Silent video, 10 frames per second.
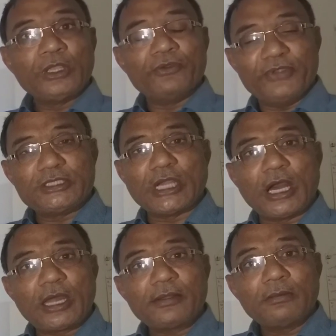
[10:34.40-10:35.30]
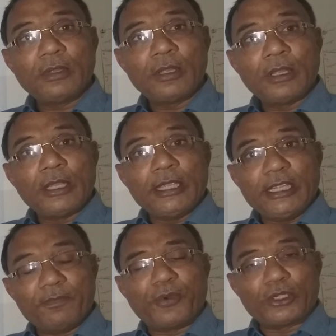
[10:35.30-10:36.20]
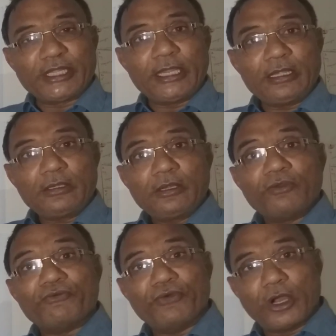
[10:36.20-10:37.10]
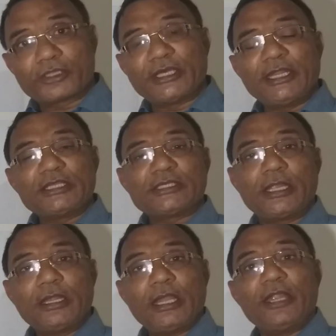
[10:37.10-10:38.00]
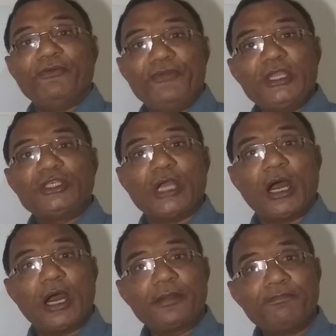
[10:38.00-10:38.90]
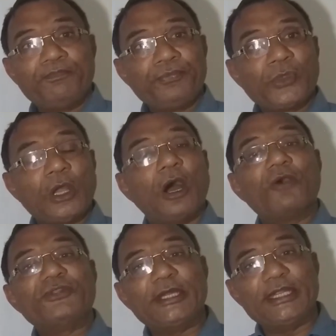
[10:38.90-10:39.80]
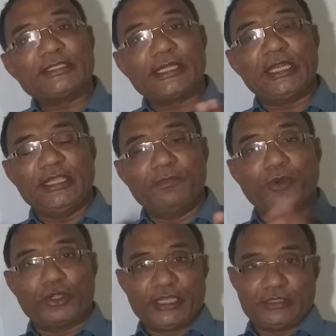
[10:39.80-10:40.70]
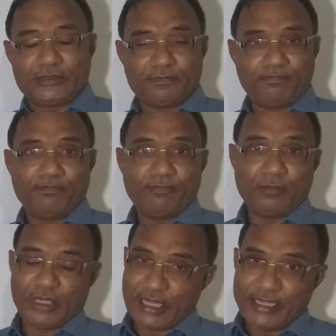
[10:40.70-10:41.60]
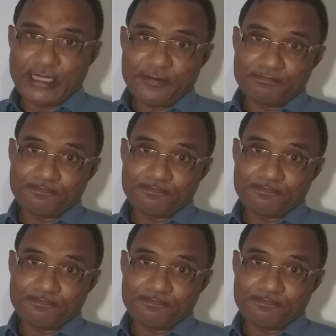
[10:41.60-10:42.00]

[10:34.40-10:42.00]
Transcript: which are important for the nation and which are of the national importance, like